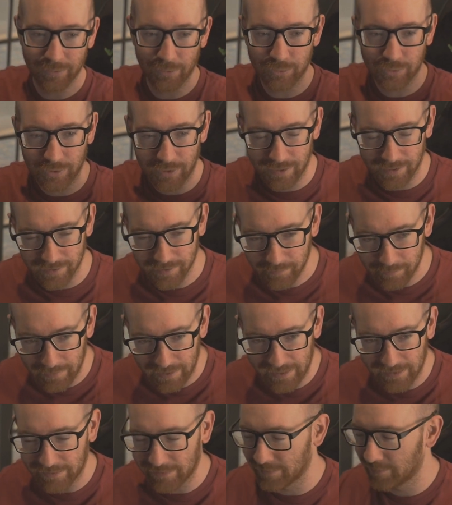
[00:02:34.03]
or trying to
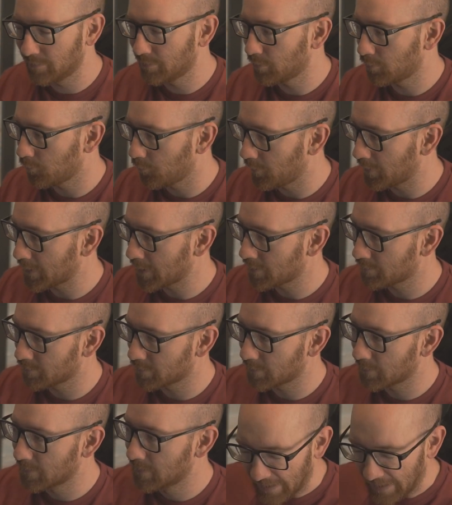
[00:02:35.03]
make it or
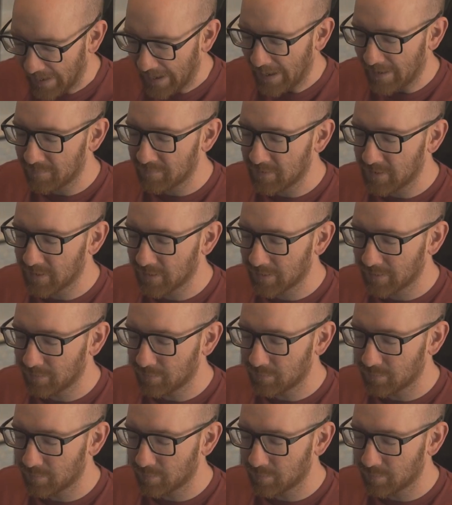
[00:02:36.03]
whatever, having